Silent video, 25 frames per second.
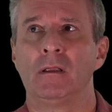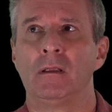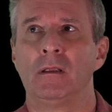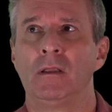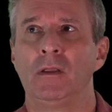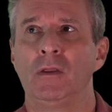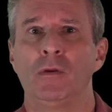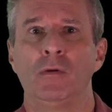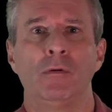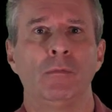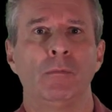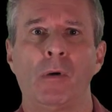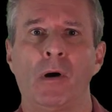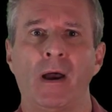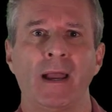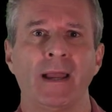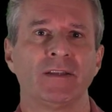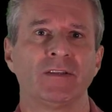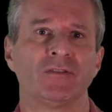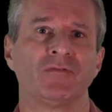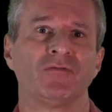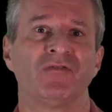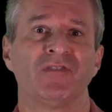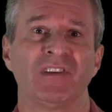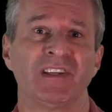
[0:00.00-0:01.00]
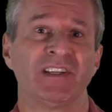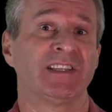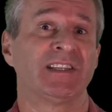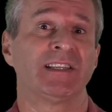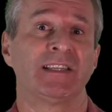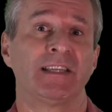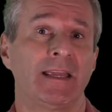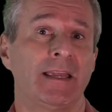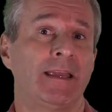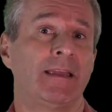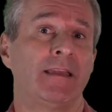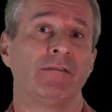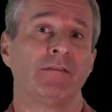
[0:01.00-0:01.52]
You might
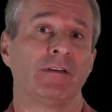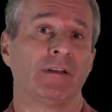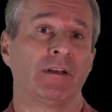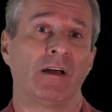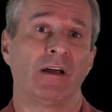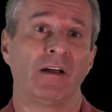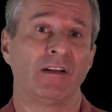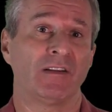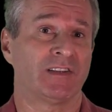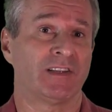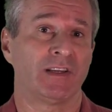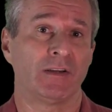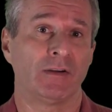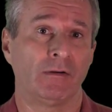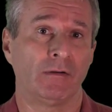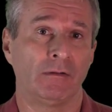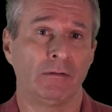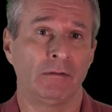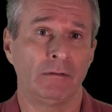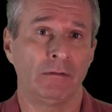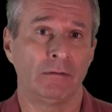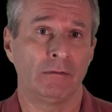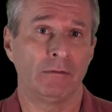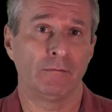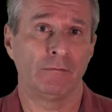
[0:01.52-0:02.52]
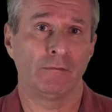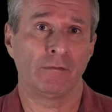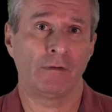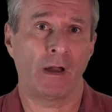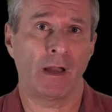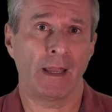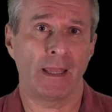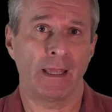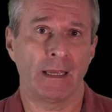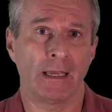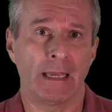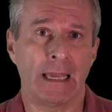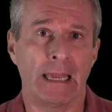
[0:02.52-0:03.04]
receive an article
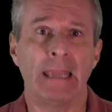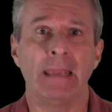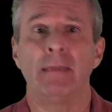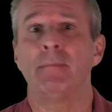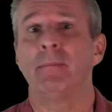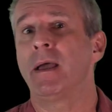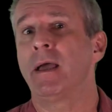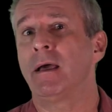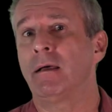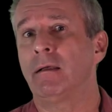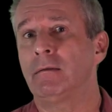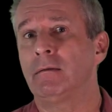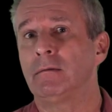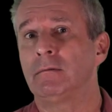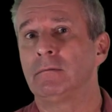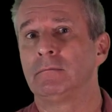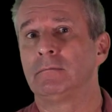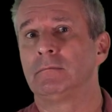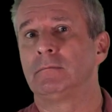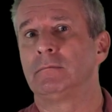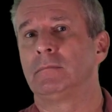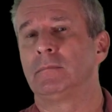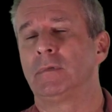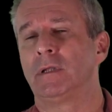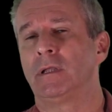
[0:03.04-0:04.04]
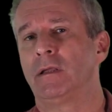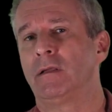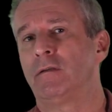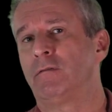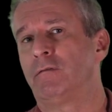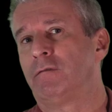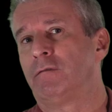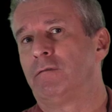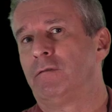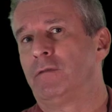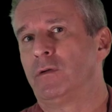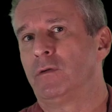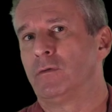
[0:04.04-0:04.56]
via email
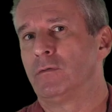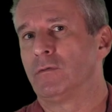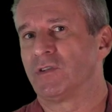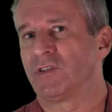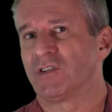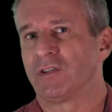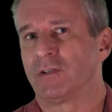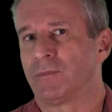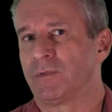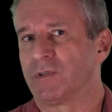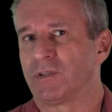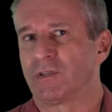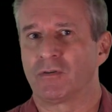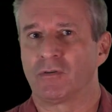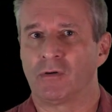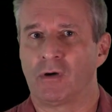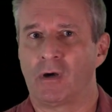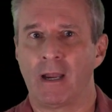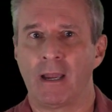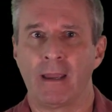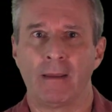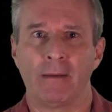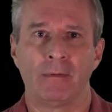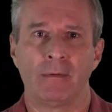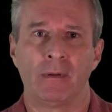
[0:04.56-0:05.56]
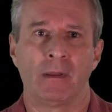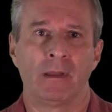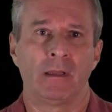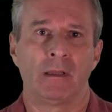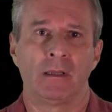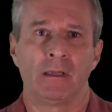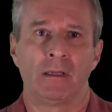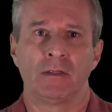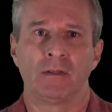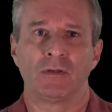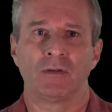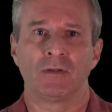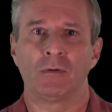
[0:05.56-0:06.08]
if you subscribe
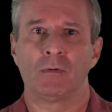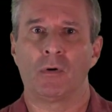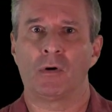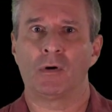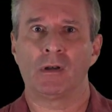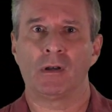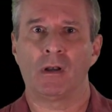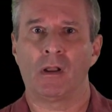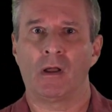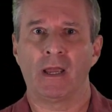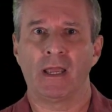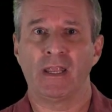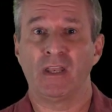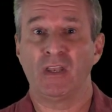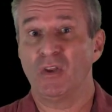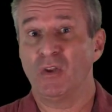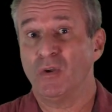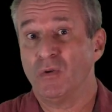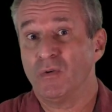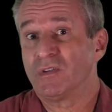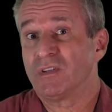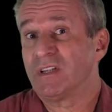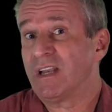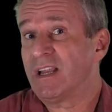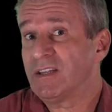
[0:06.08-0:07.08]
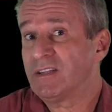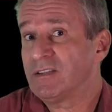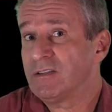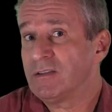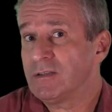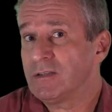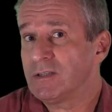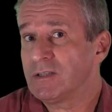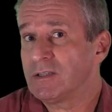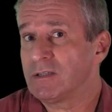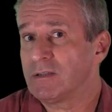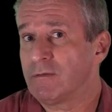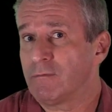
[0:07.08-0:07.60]
to online
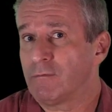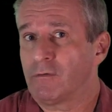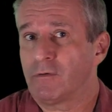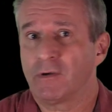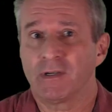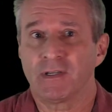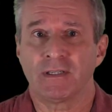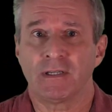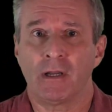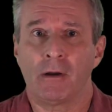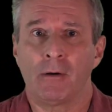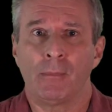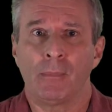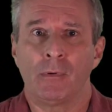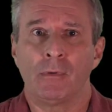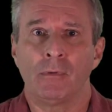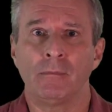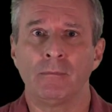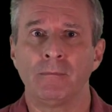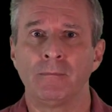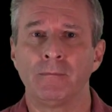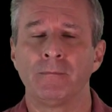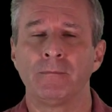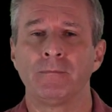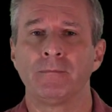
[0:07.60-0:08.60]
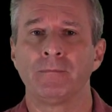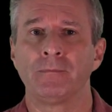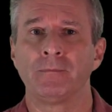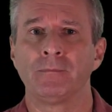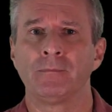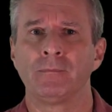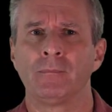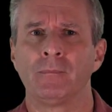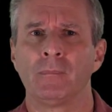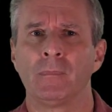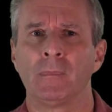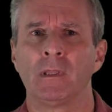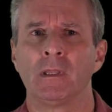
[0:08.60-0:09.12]
newsletters, for example.
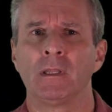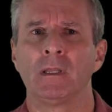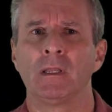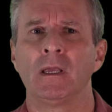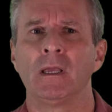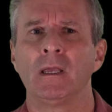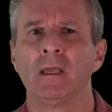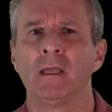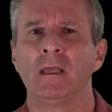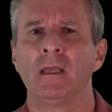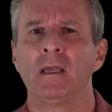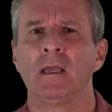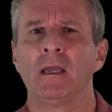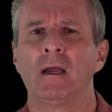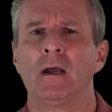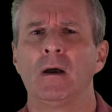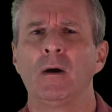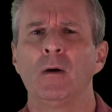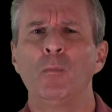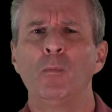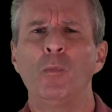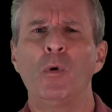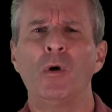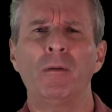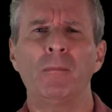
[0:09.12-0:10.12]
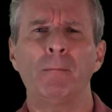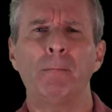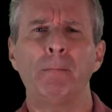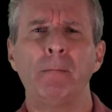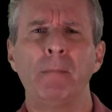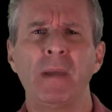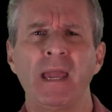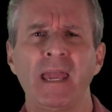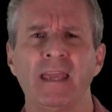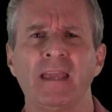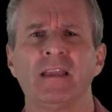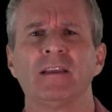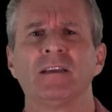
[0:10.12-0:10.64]
And what
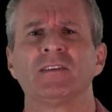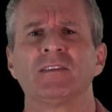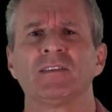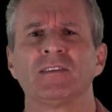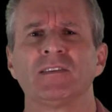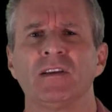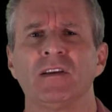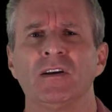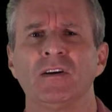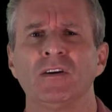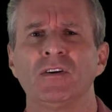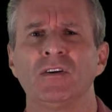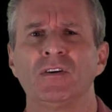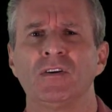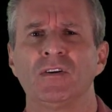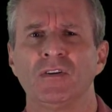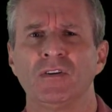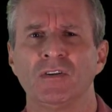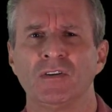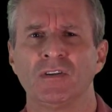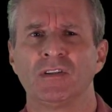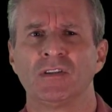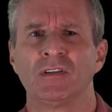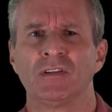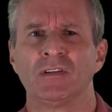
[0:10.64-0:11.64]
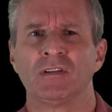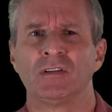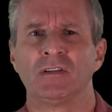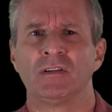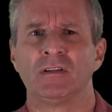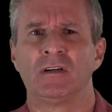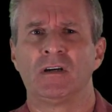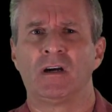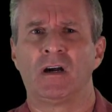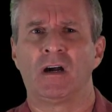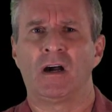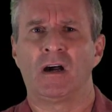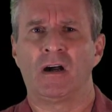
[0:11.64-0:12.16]
makes a good
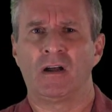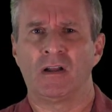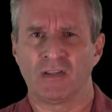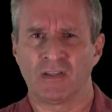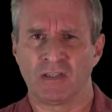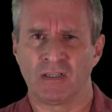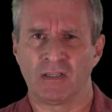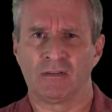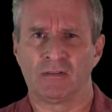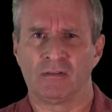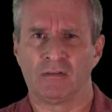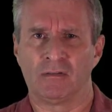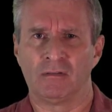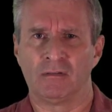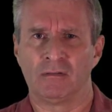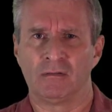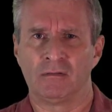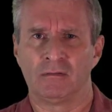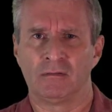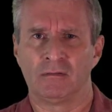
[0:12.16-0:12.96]
article?